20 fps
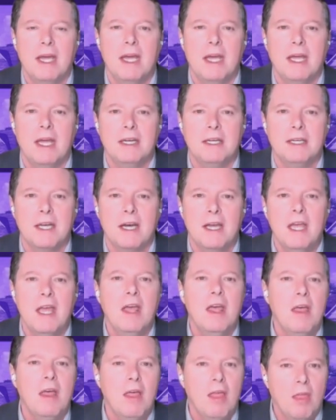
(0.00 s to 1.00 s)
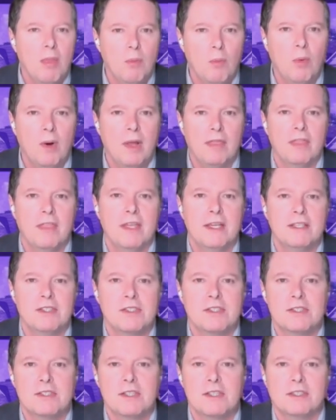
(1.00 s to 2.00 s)
And uh, what
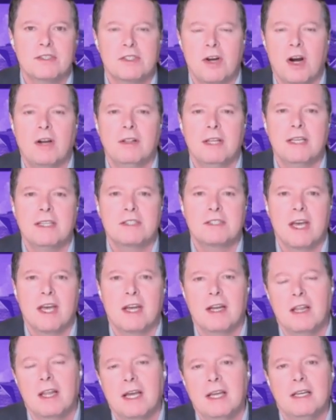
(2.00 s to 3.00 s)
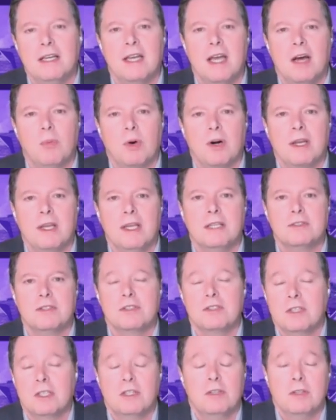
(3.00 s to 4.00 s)
this Starlink satellite network is,
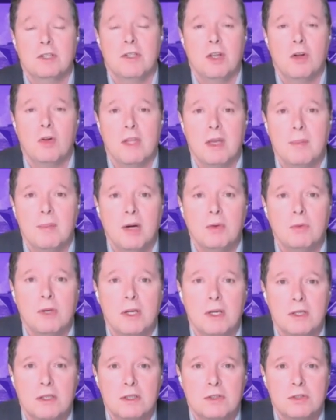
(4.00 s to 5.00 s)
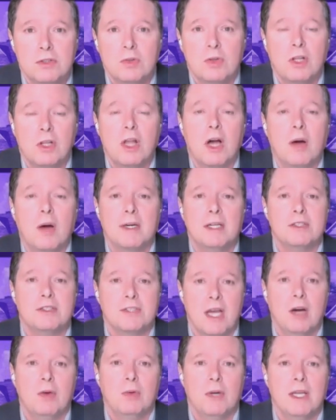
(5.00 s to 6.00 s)
it's literally only about two kilometers
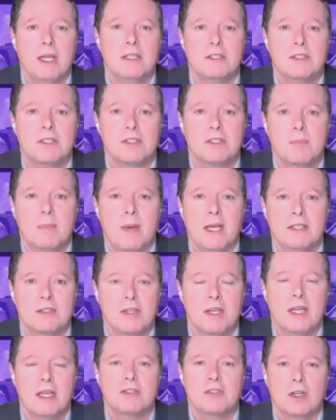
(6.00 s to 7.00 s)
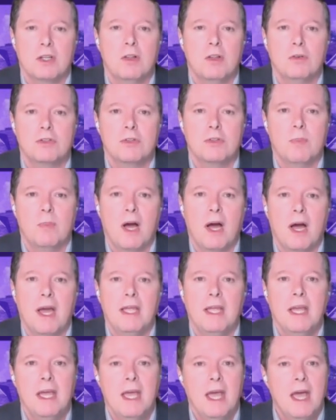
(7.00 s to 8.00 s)
out into space. It's close
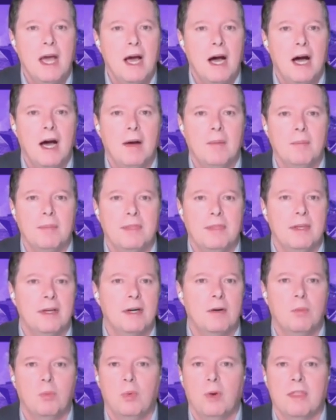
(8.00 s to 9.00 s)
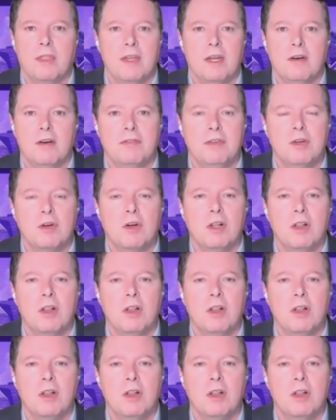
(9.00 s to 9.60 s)
by. Um, they're within a few